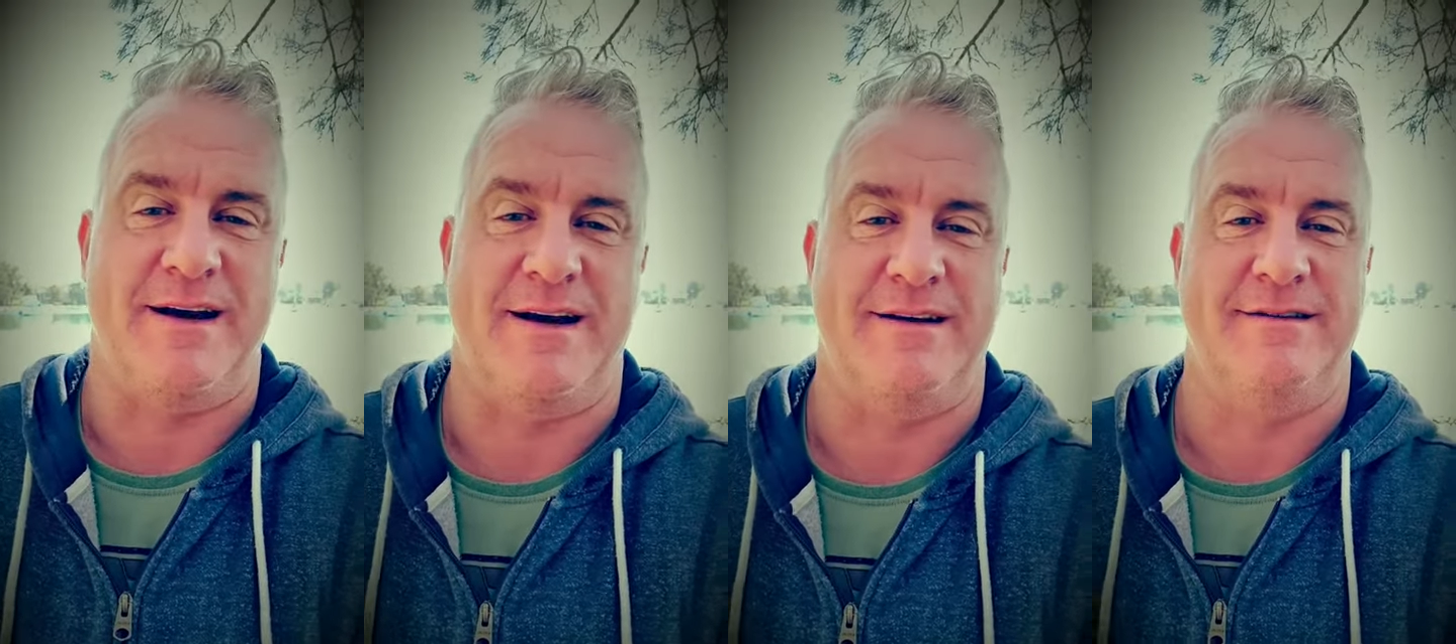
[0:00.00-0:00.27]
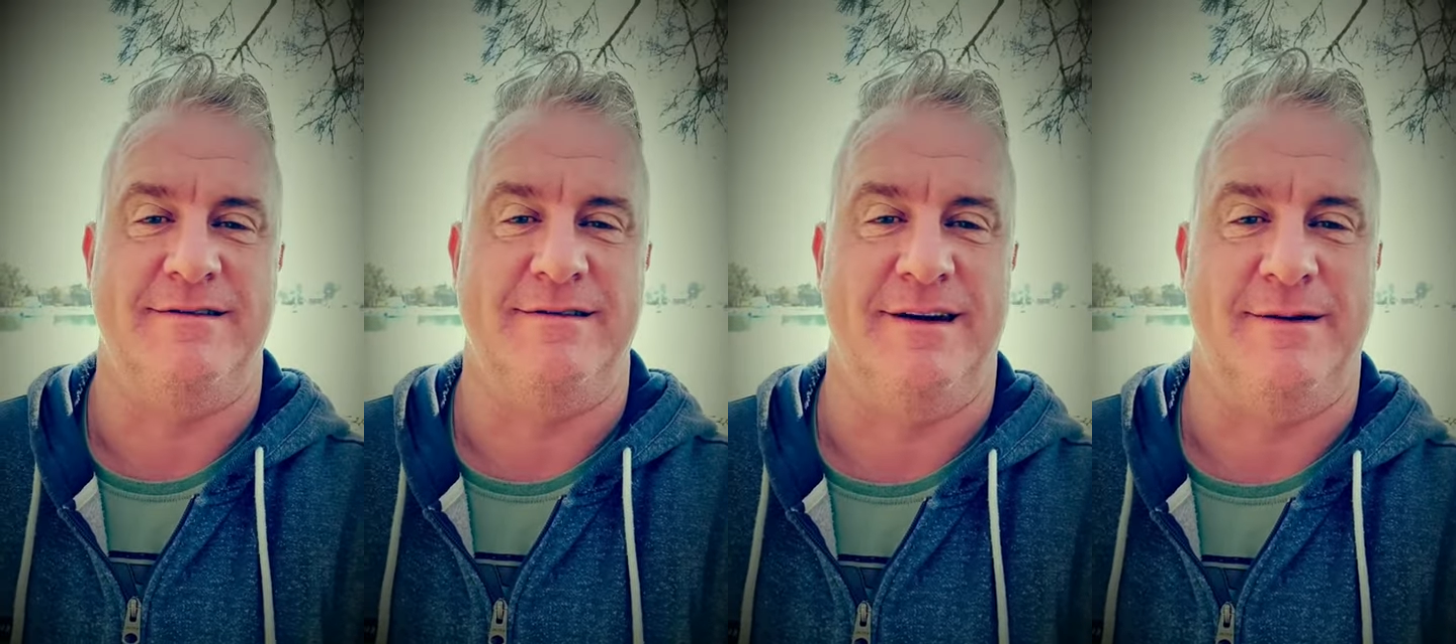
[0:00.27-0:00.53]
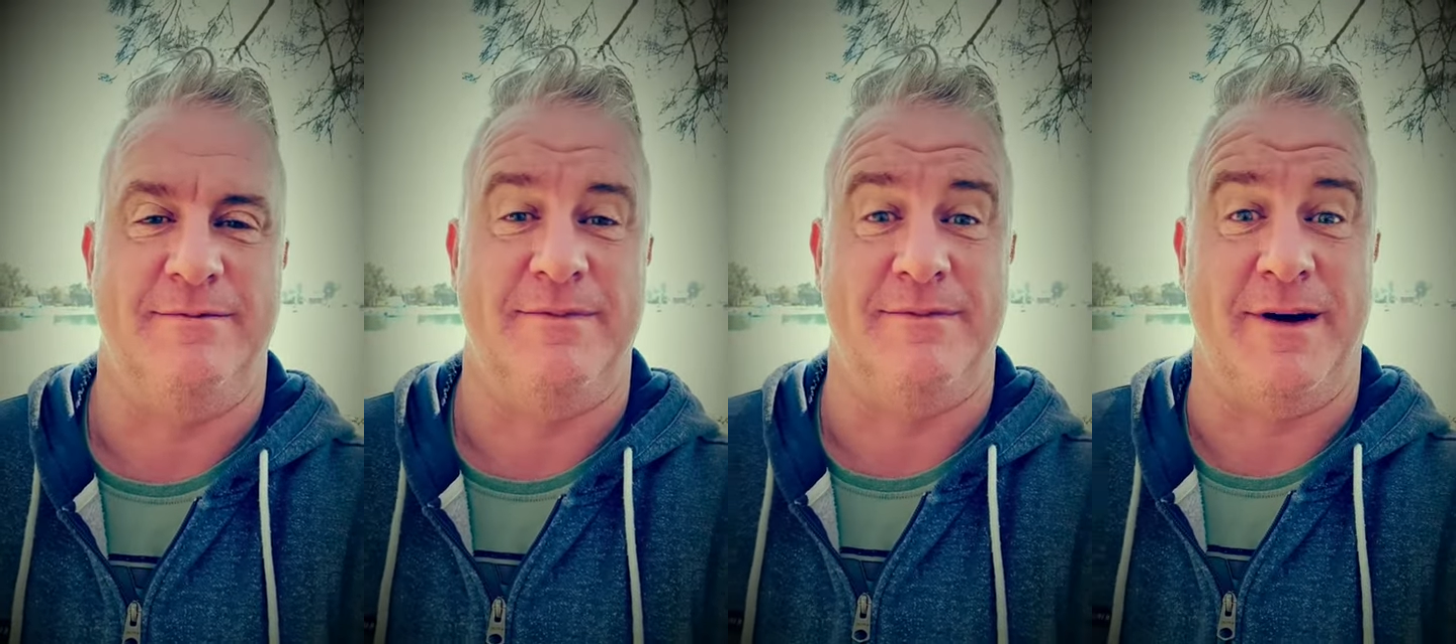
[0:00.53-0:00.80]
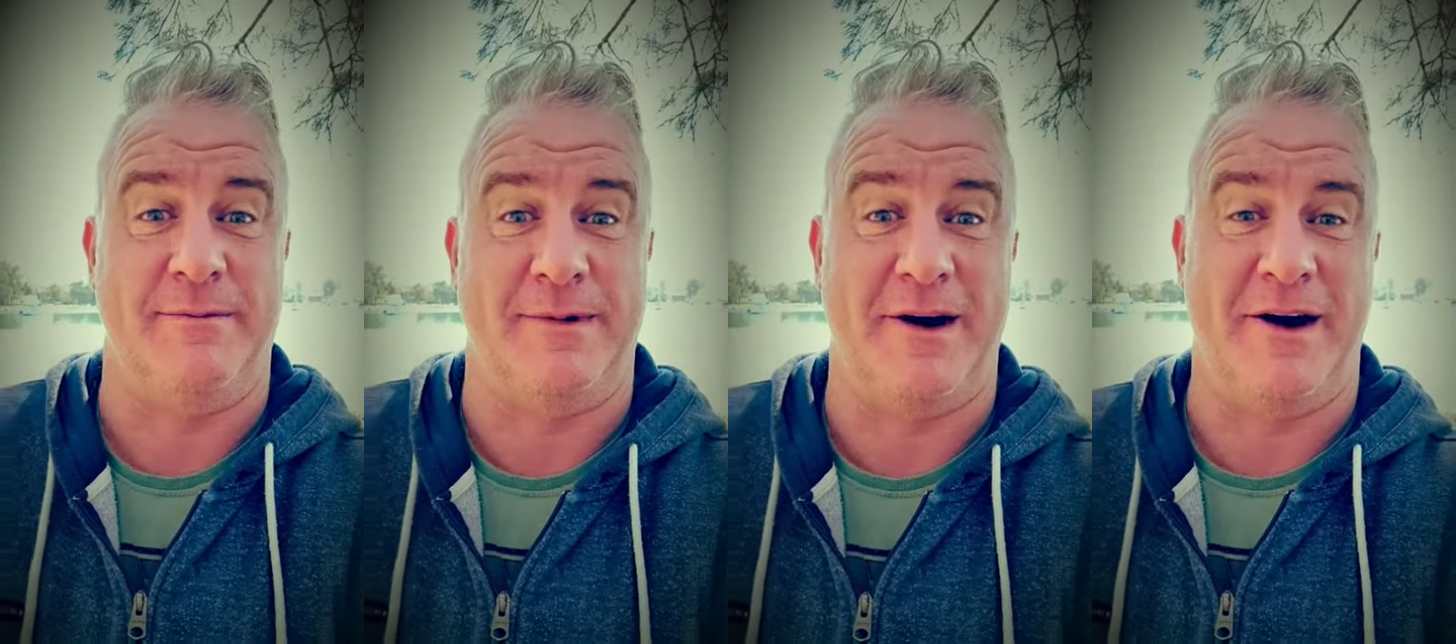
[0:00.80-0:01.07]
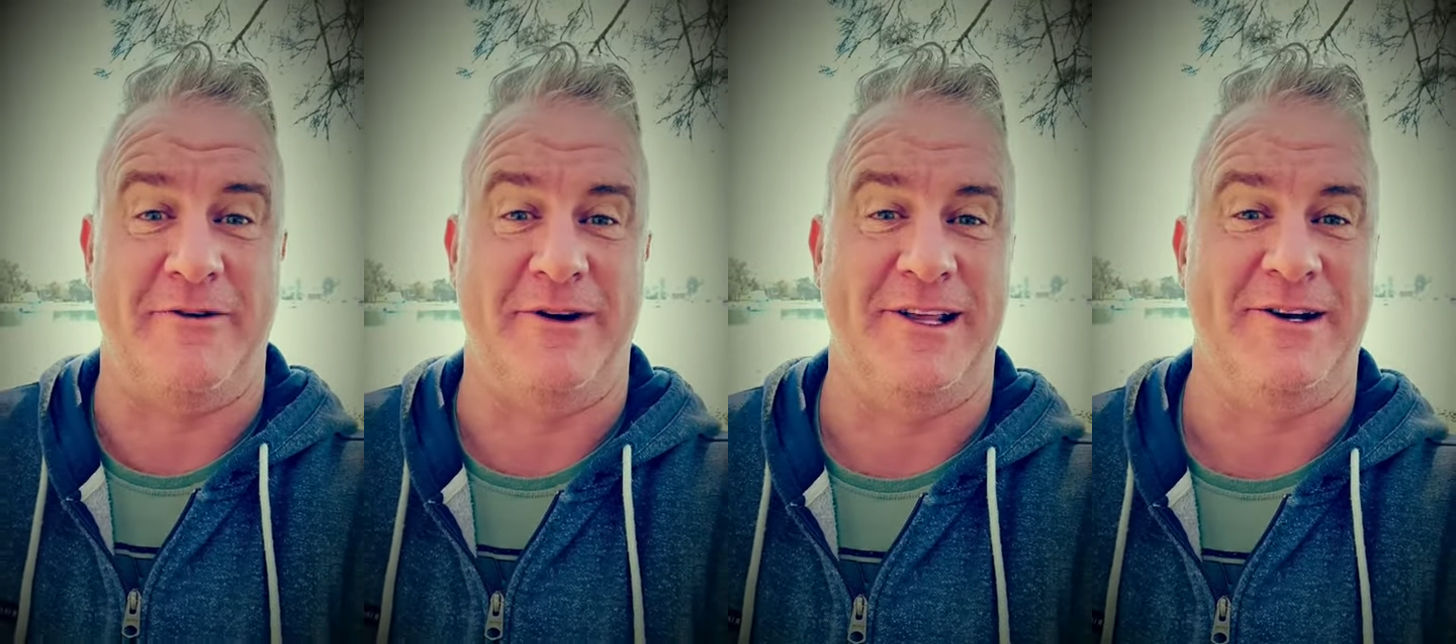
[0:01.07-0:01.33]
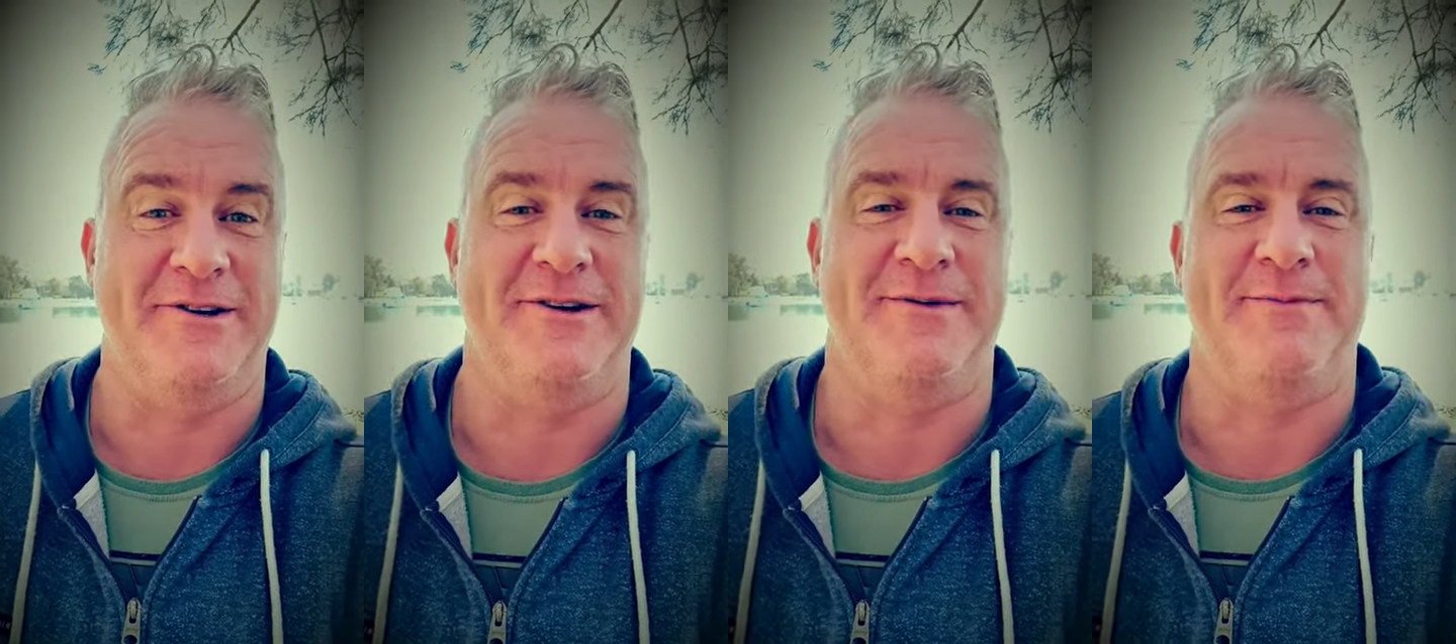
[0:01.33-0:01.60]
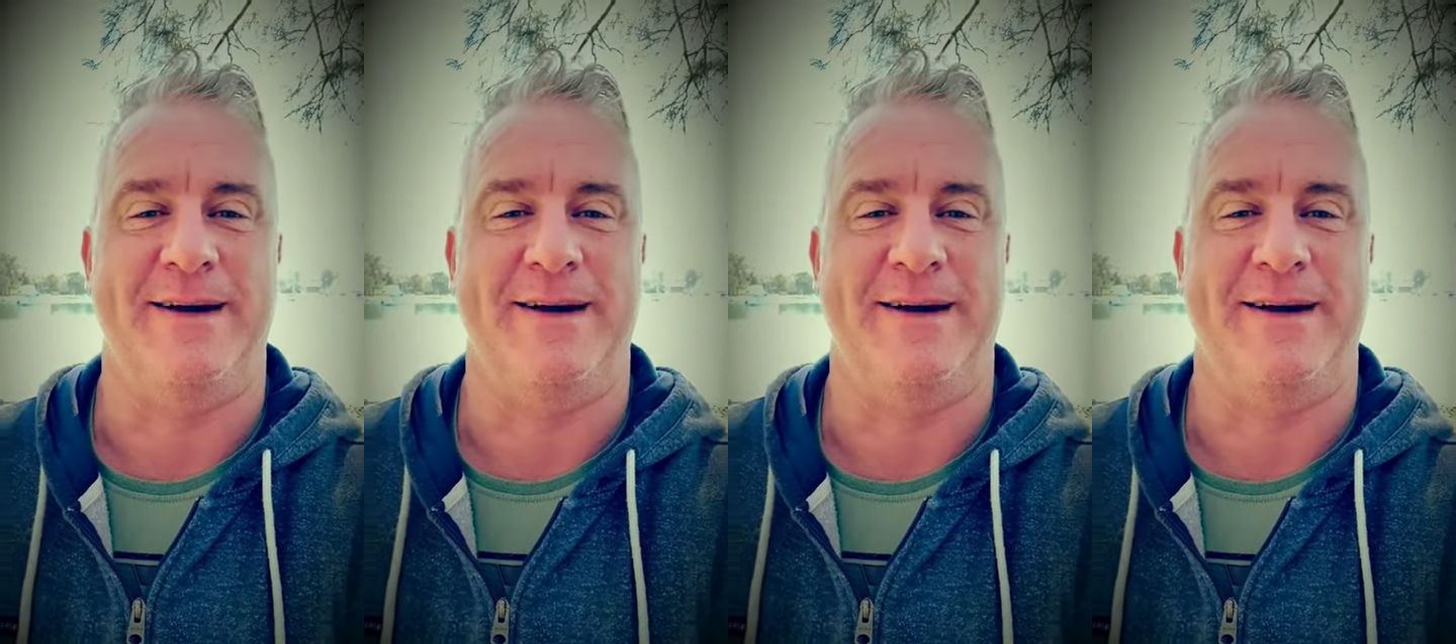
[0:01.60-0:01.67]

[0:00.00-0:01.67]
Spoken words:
I'm going really good,